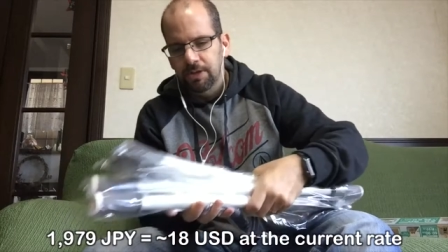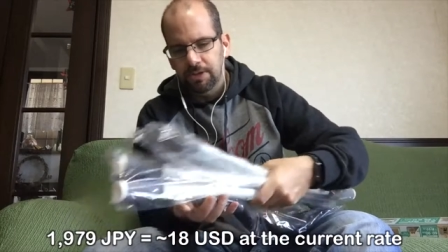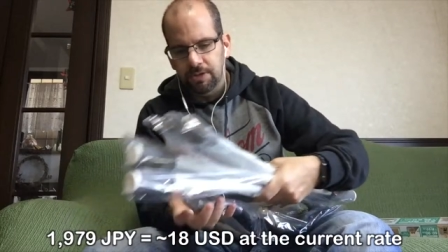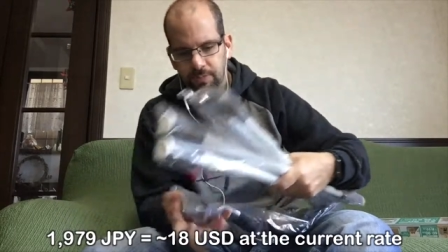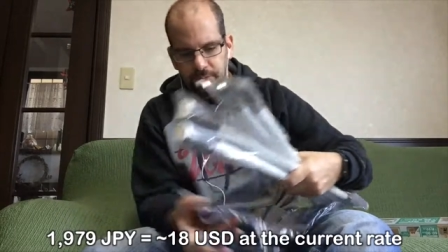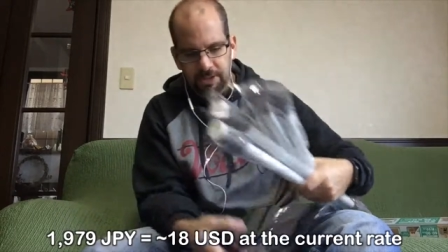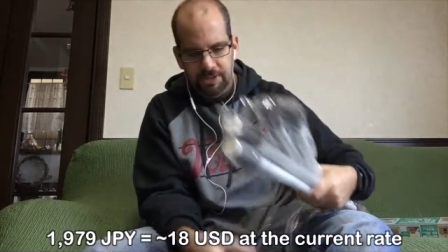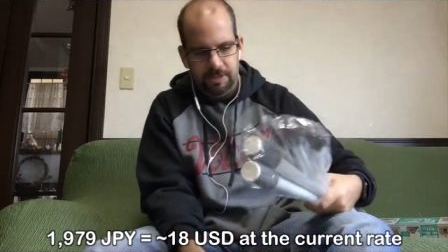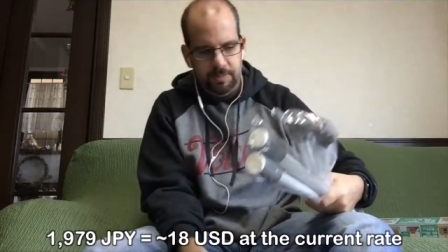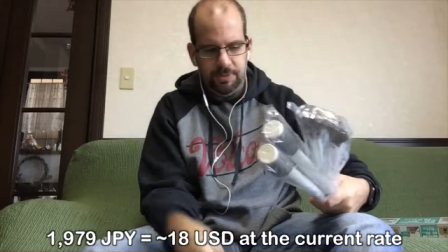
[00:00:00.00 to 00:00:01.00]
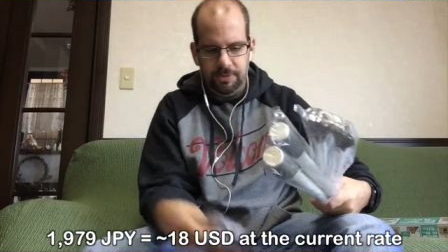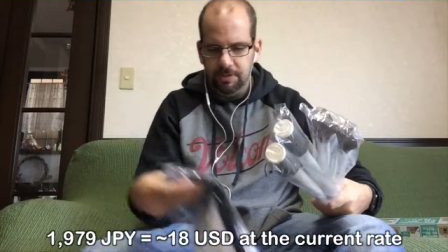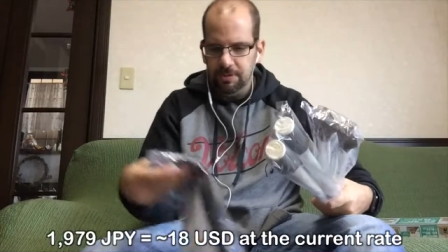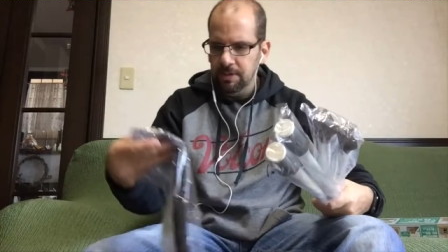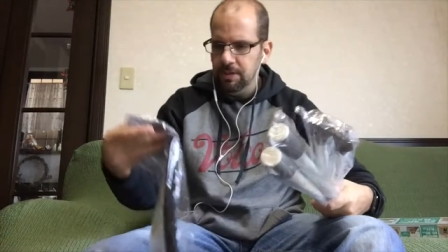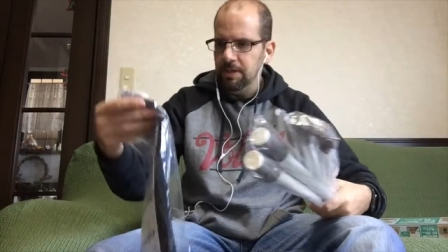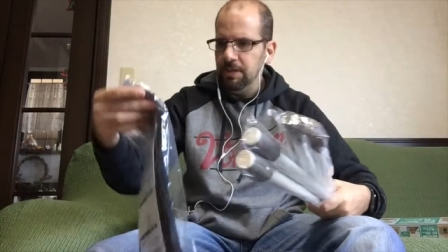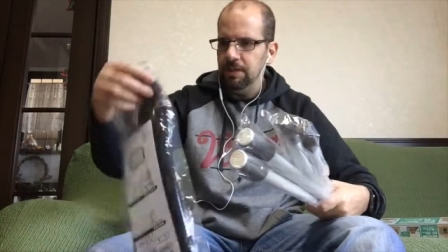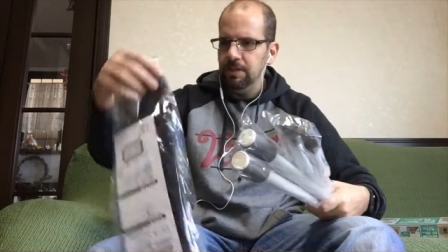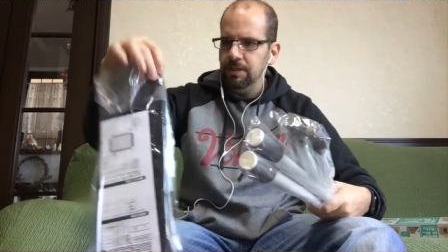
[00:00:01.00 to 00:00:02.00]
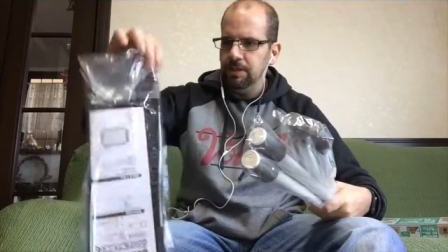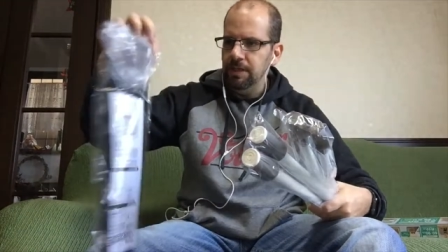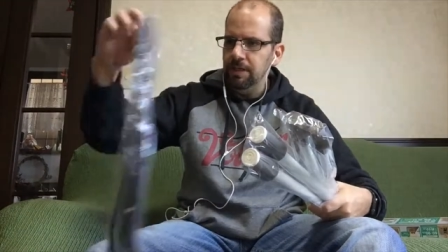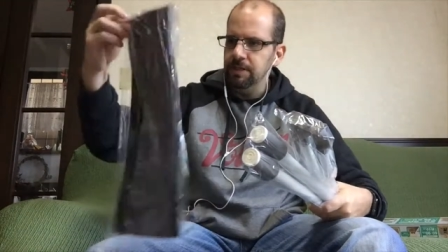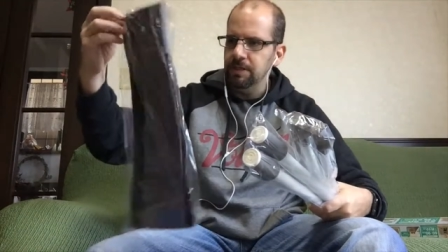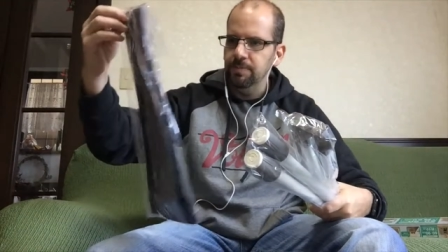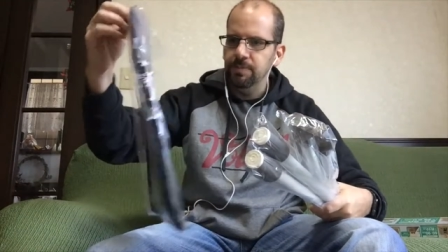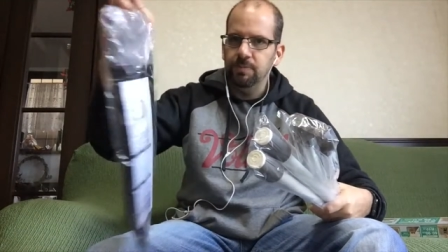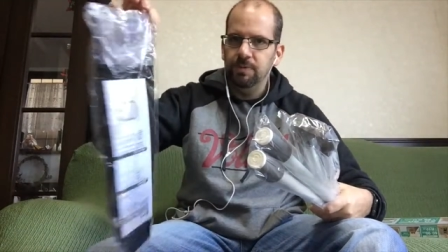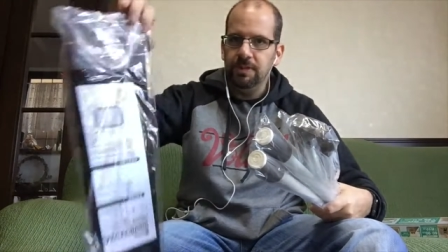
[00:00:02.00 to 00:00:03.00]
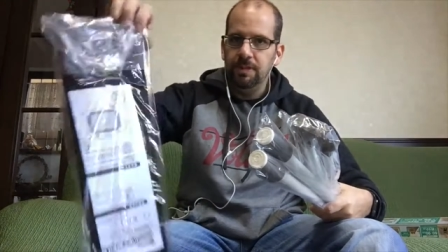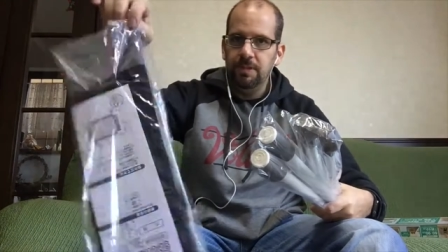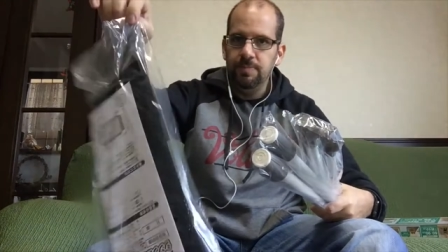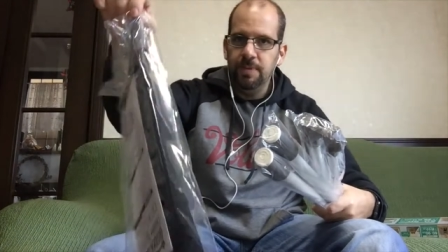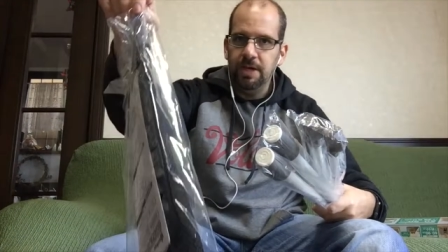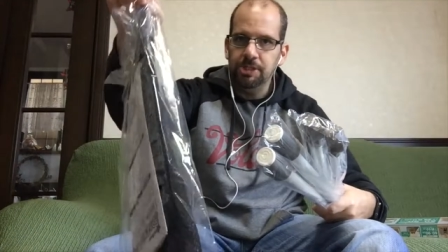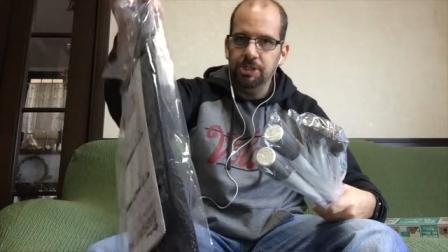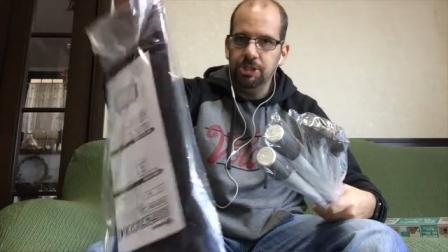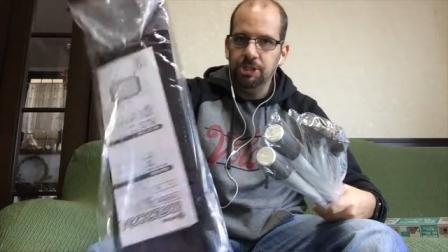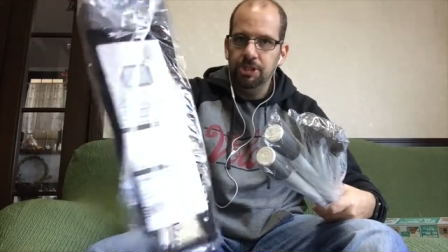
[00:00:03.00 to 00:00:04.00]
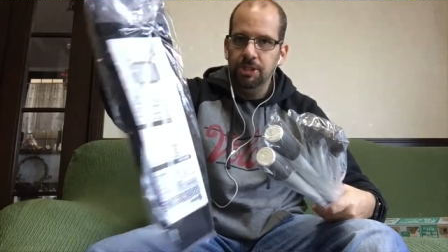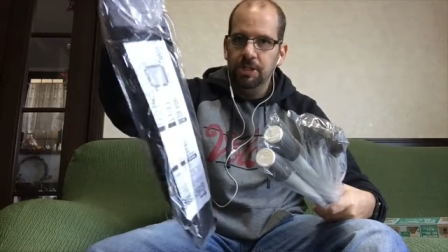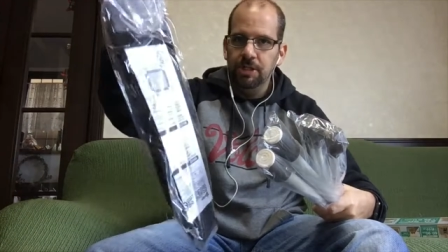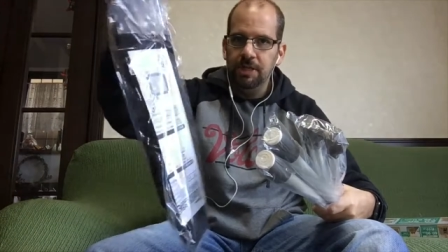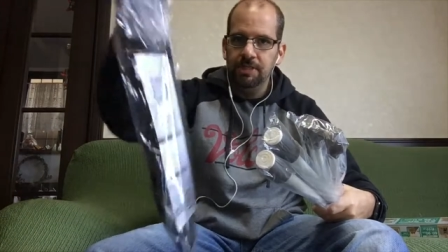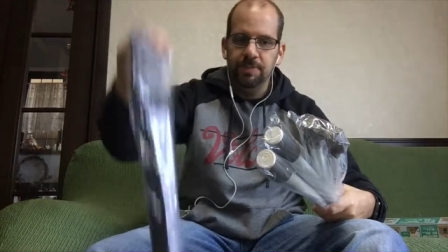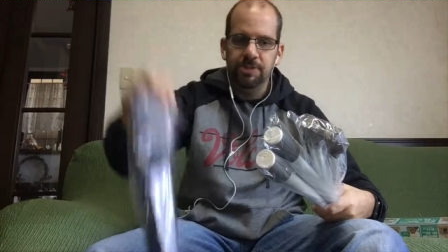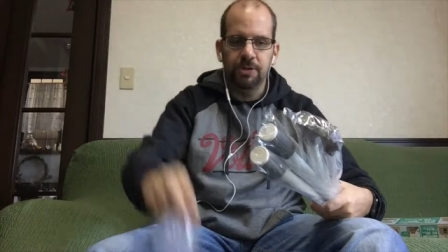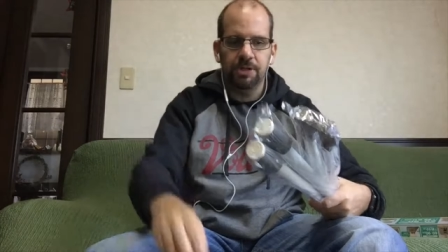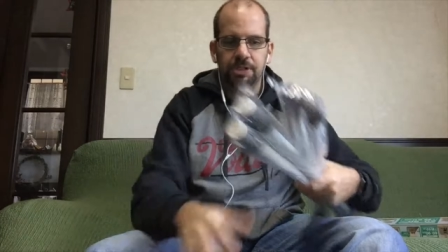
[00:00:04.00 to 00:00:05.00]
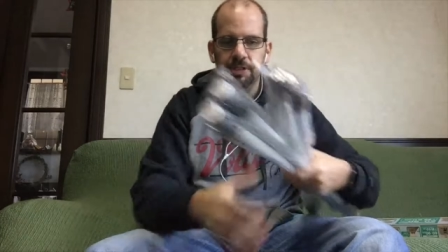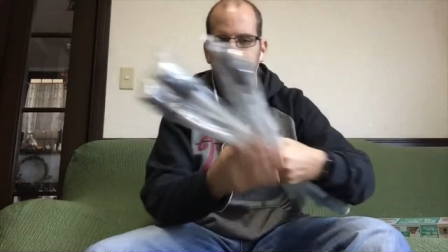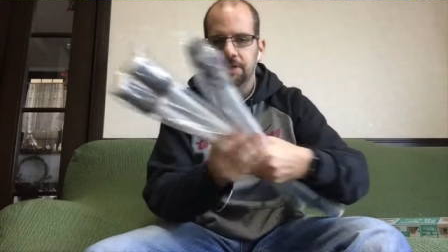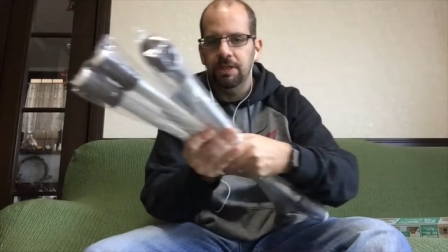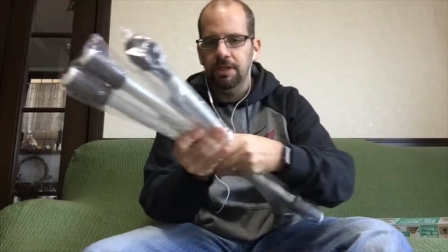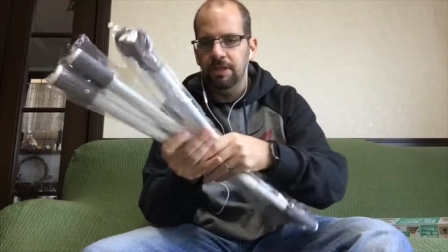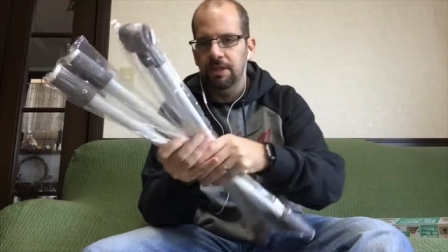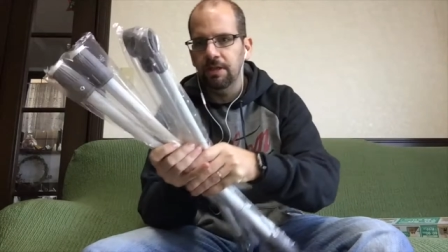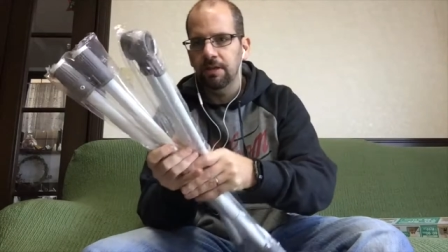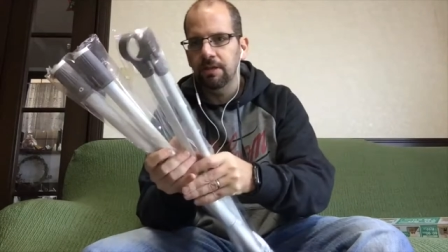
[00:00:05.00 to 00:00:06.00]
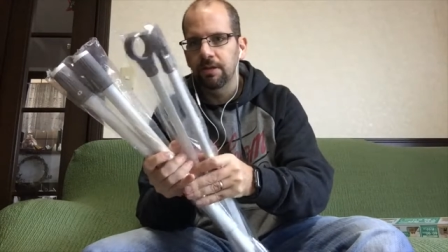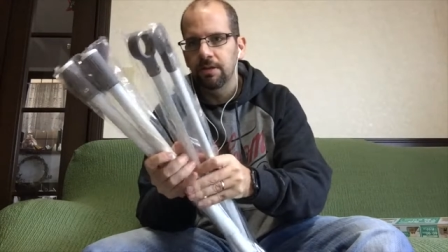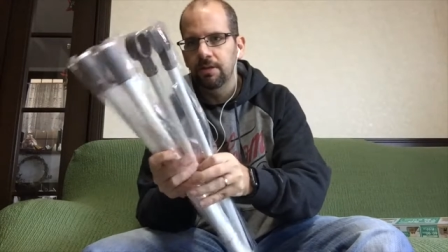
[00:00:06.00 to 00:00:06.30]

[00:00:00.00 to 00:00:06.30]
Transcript: So pretty simple. It comes with the mesh and some instructions, and then